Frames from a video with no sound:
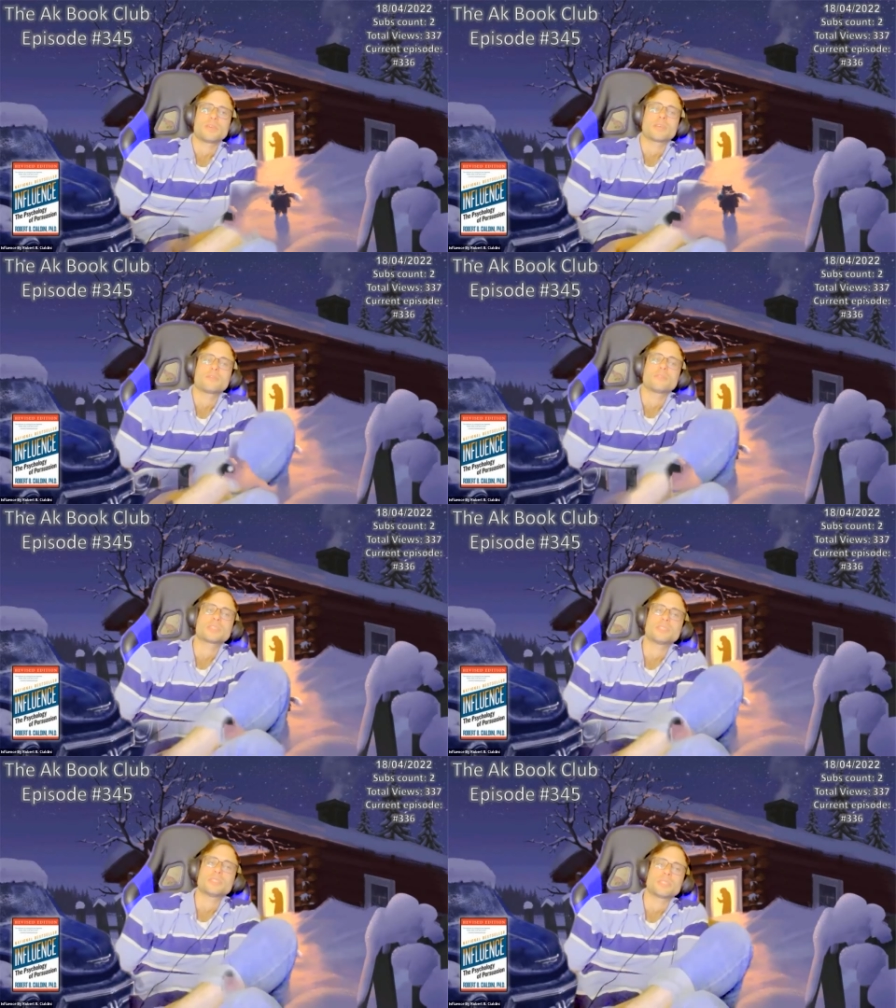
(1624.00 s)

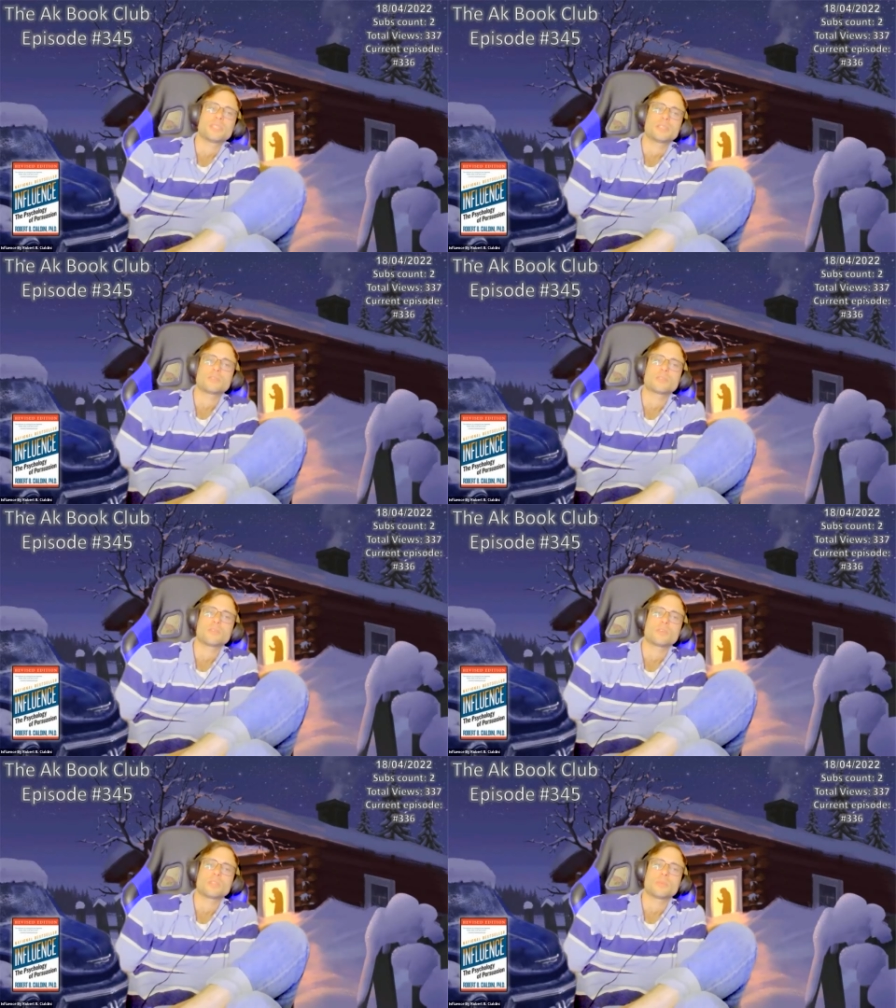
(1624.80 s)
reverting to the
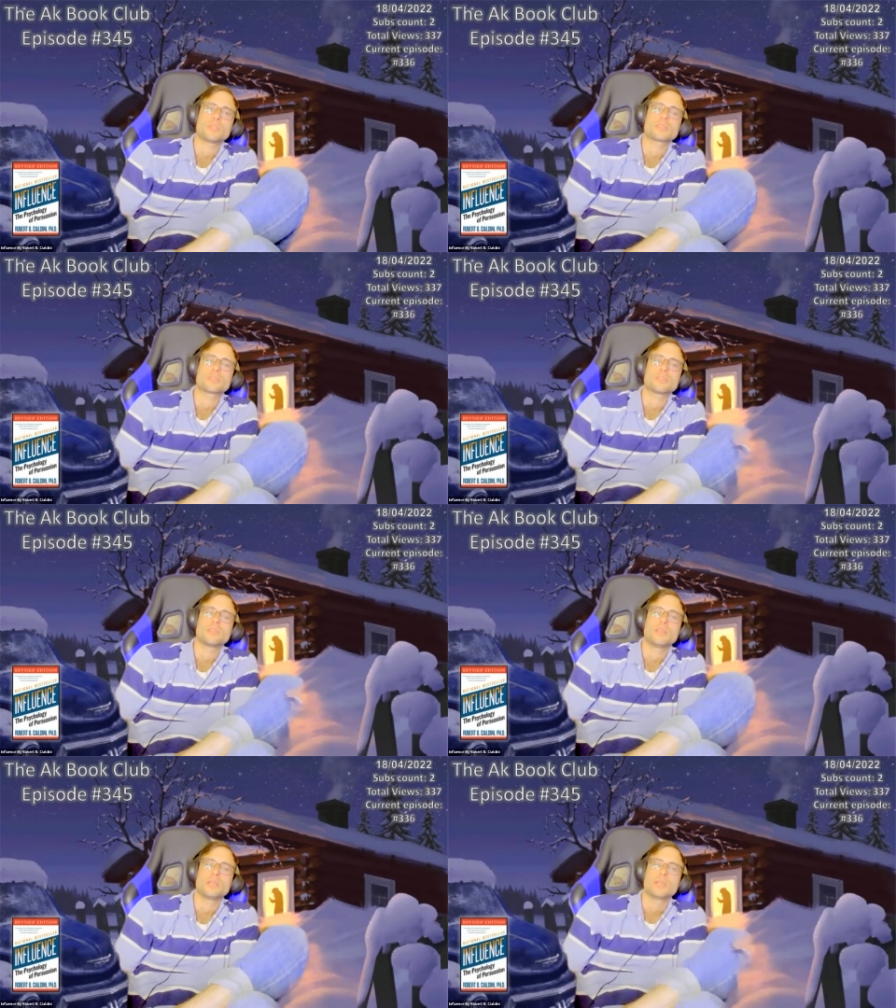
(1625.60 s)
old habits,
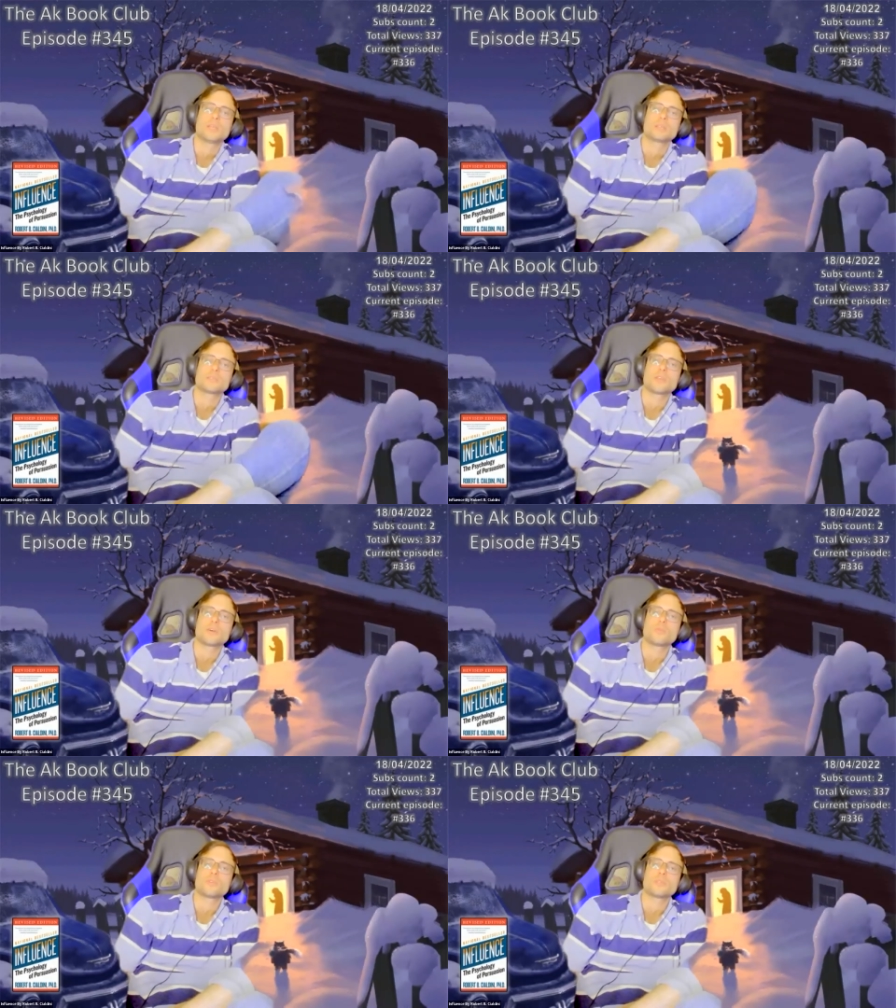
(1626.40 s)
the
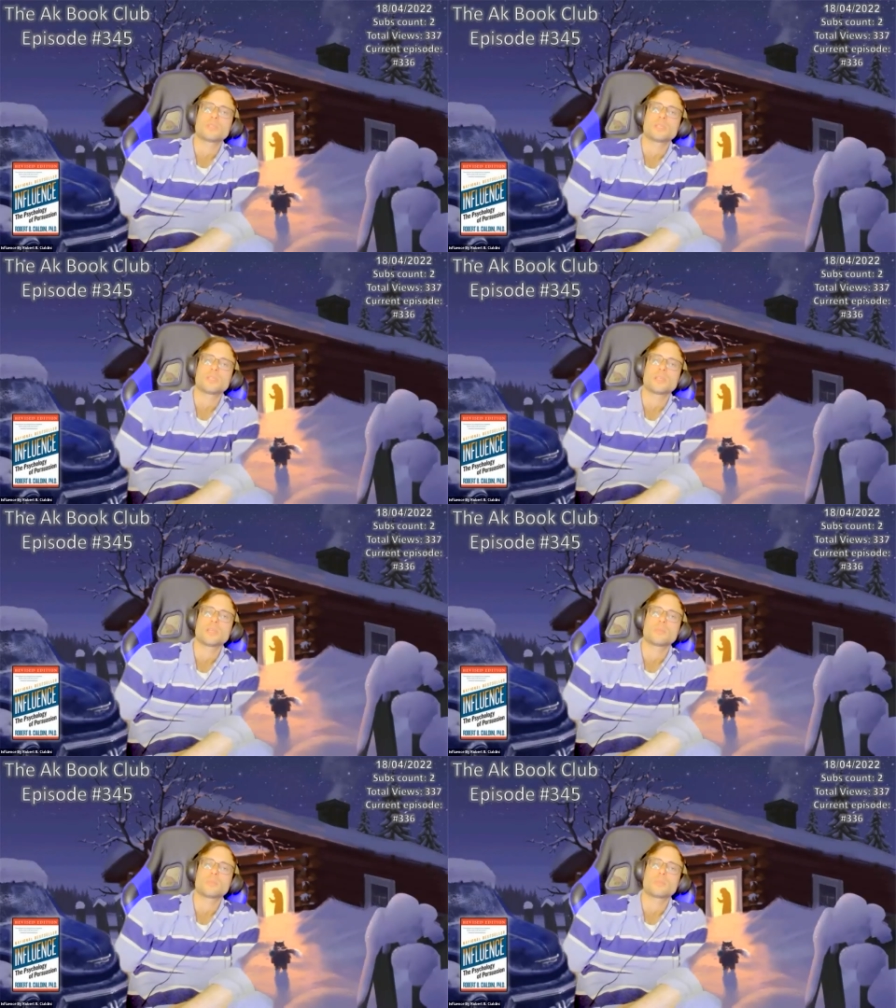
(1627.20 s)
lowballed
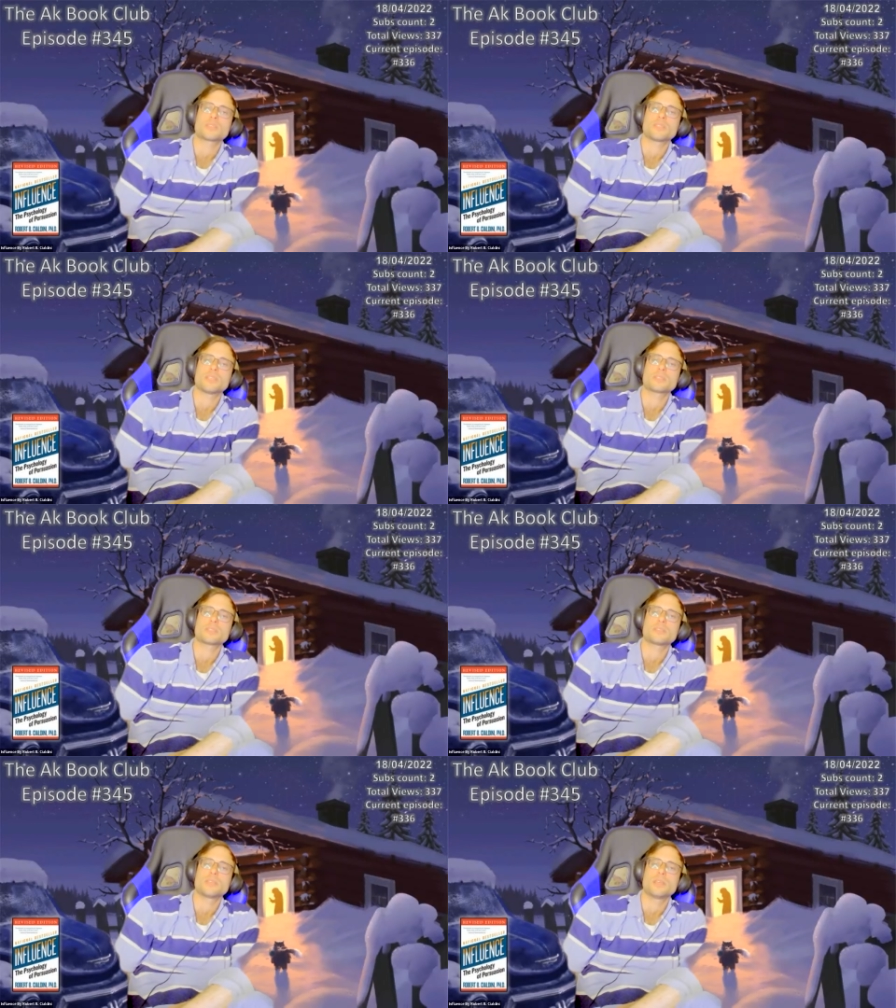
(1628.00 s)

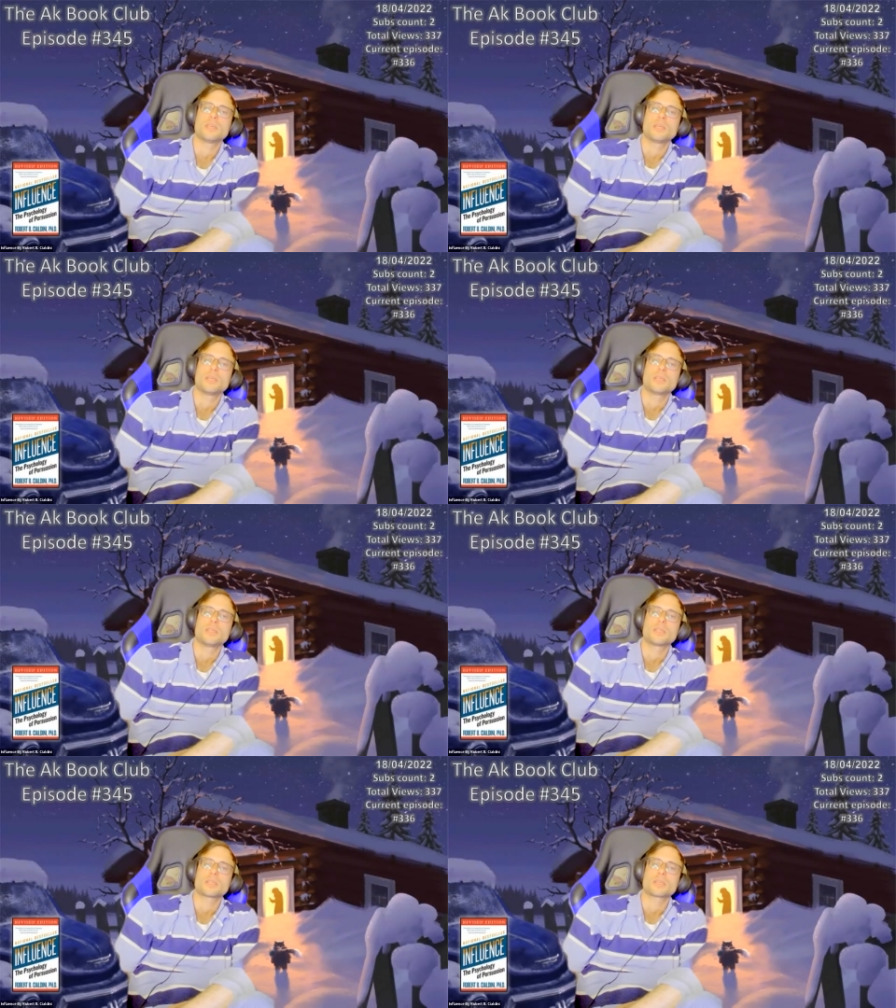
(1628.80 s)
presidents
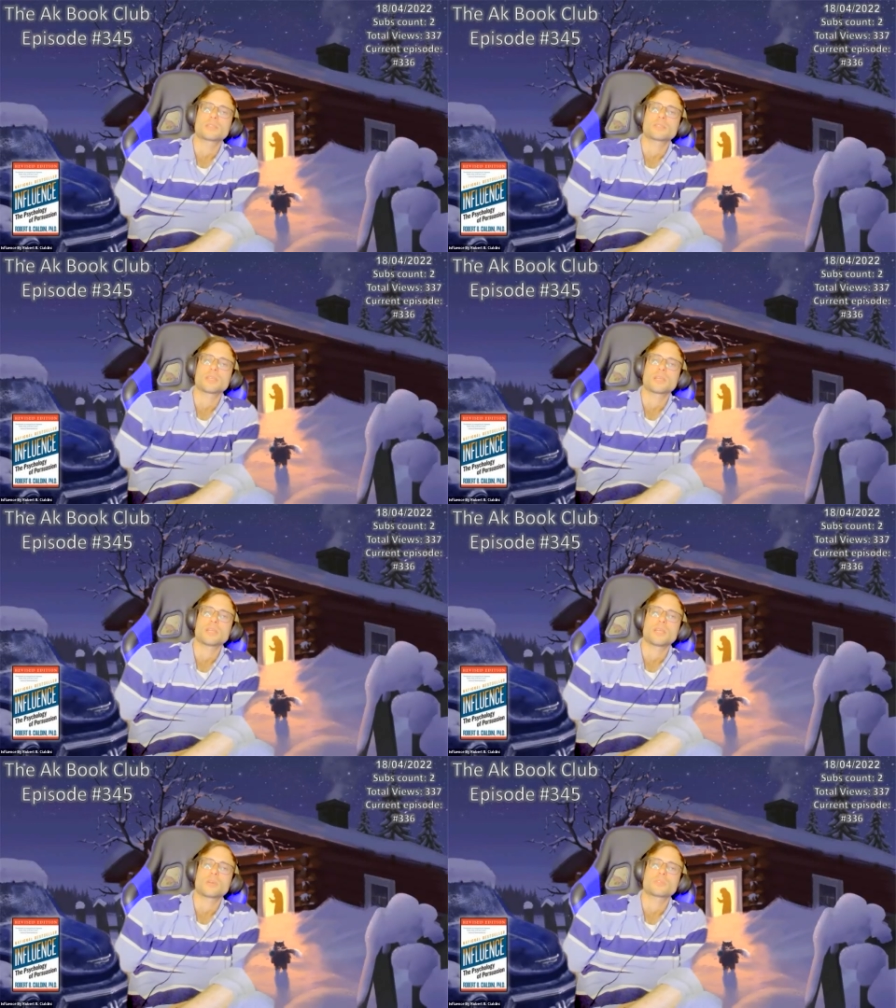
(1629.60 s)
increased
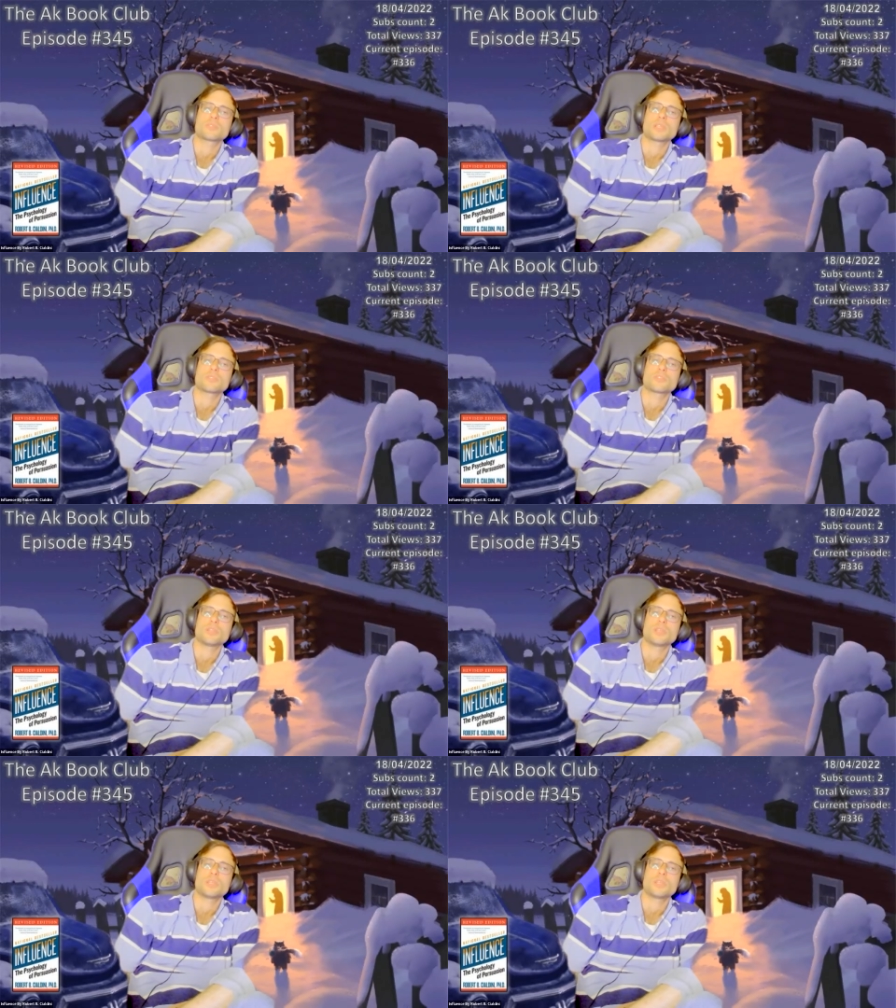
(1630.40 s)
their August
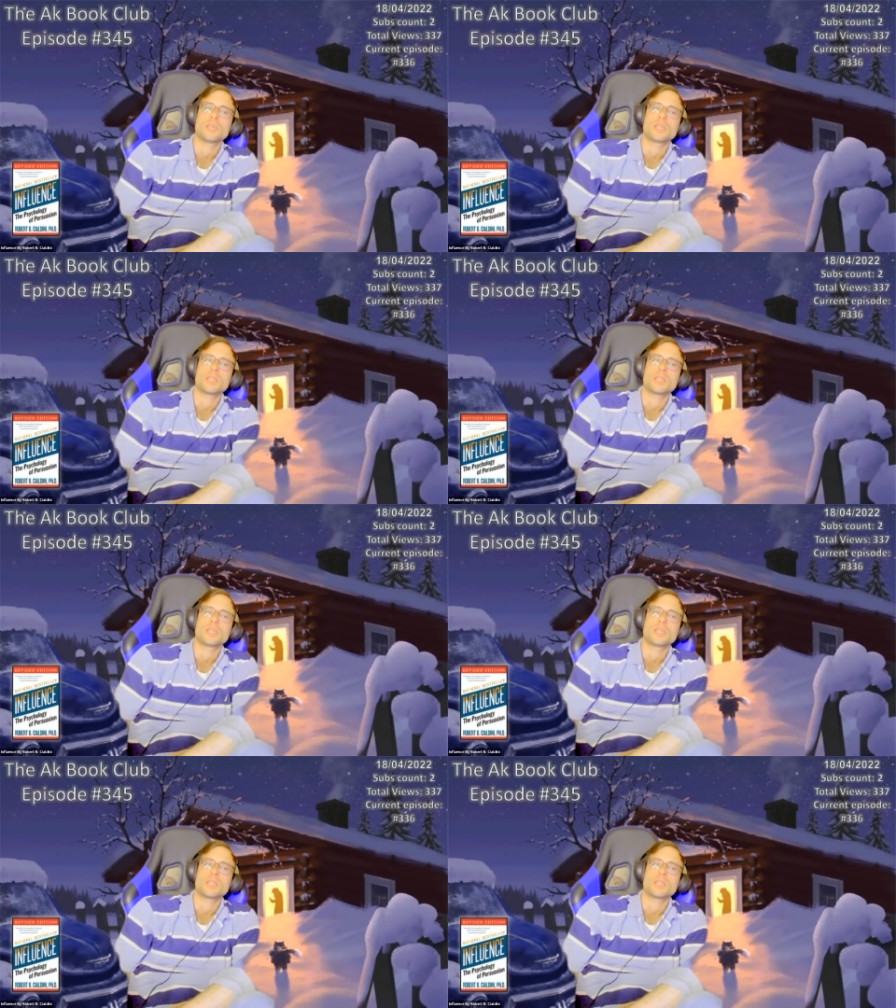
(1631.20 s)
energy